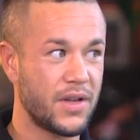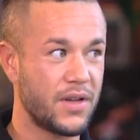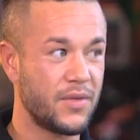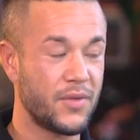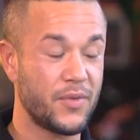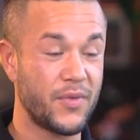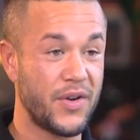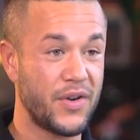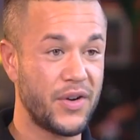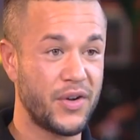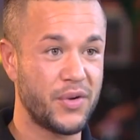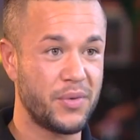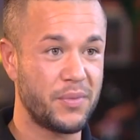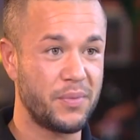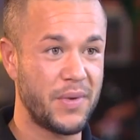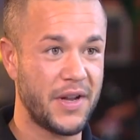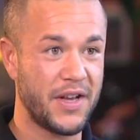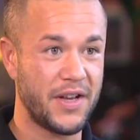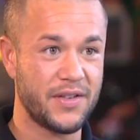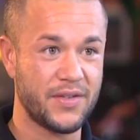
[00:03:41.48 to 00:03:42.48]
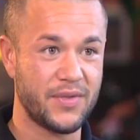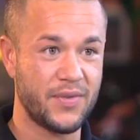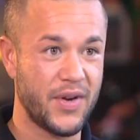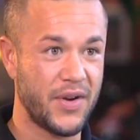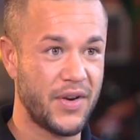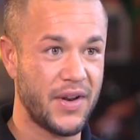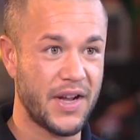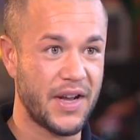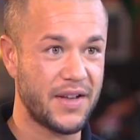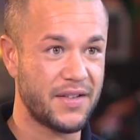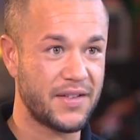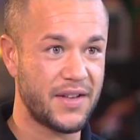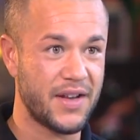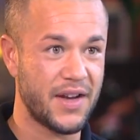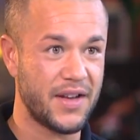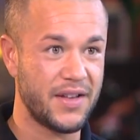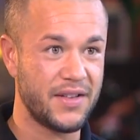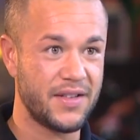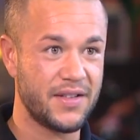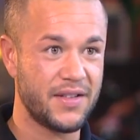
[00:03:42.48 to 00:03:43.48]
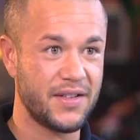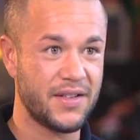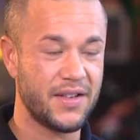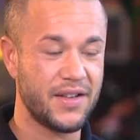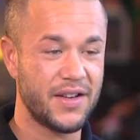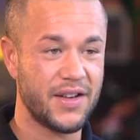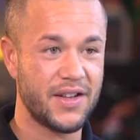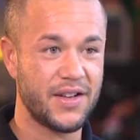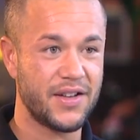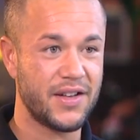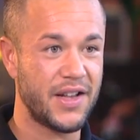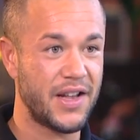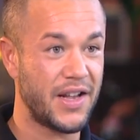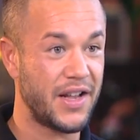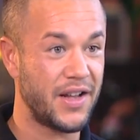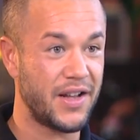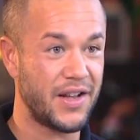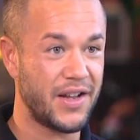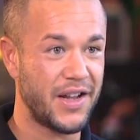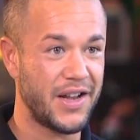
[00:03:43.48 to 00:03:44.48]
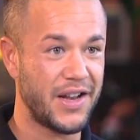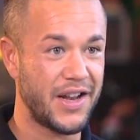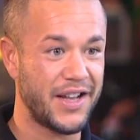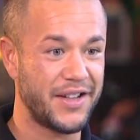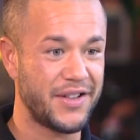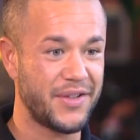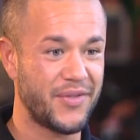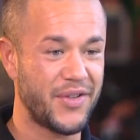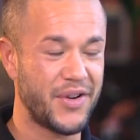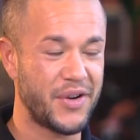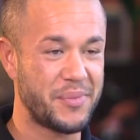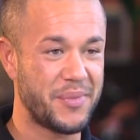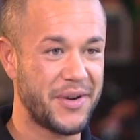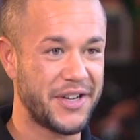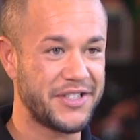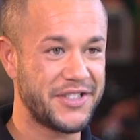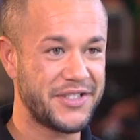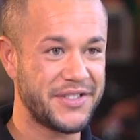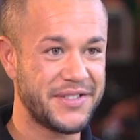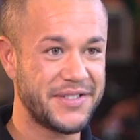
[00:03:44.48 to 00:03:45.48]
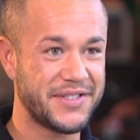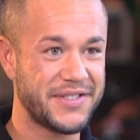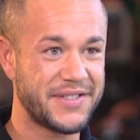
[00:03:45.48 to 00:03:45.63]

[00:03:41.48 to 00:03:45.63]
they're very good players, very nice guys, and uh, I like them very much.